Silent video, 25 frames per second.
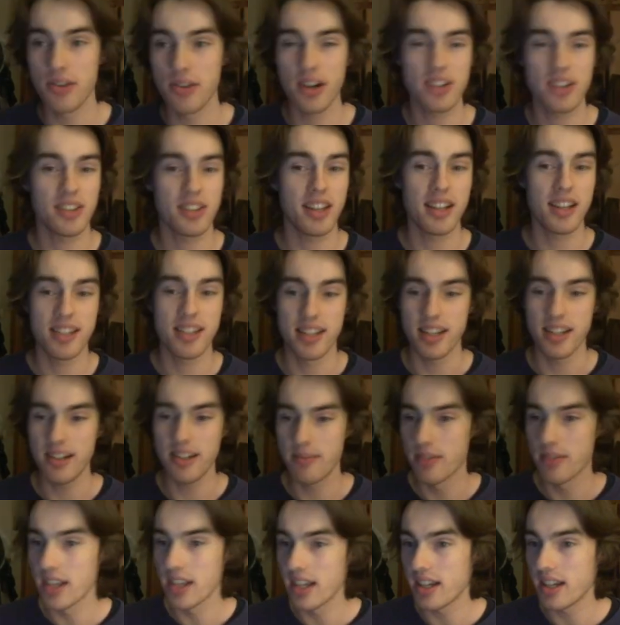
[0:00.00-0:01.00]
first legs here.
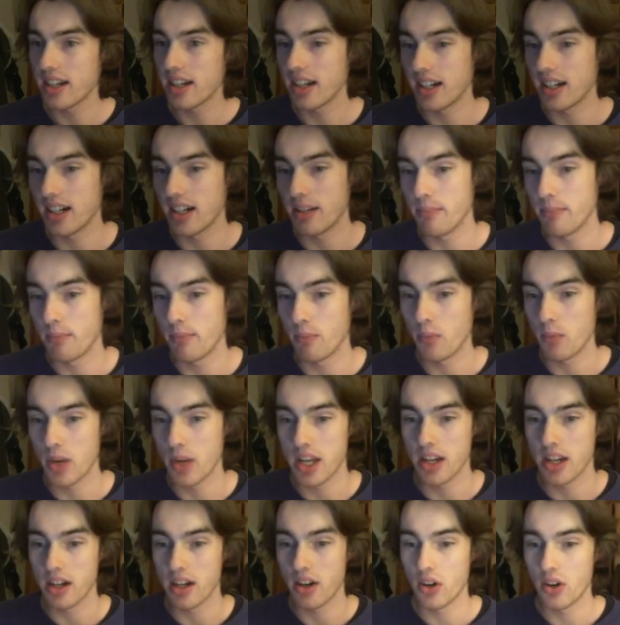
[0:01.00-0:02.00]

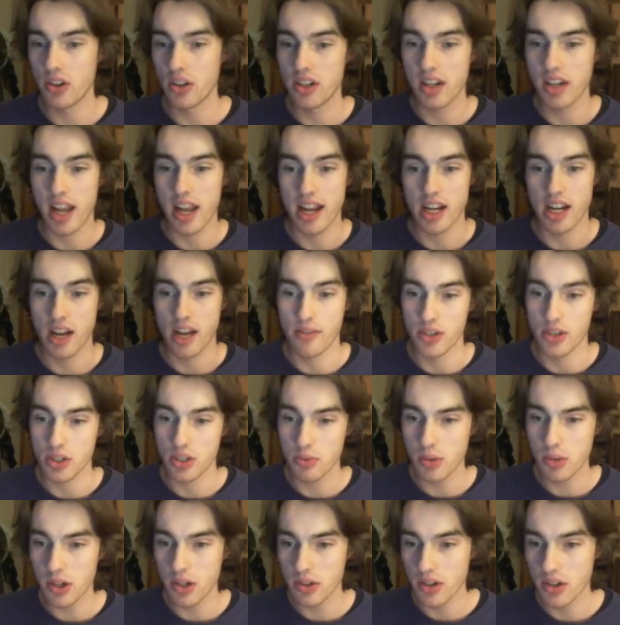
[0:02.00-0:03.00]
We are on a
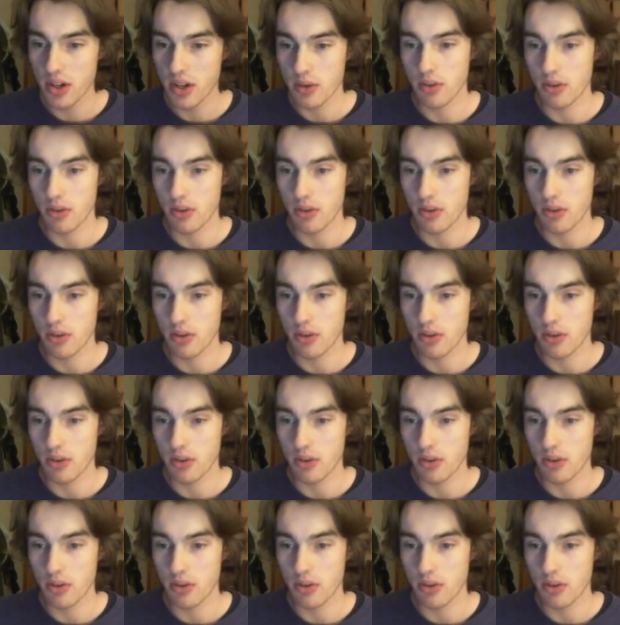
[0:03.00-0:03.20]
diverse world,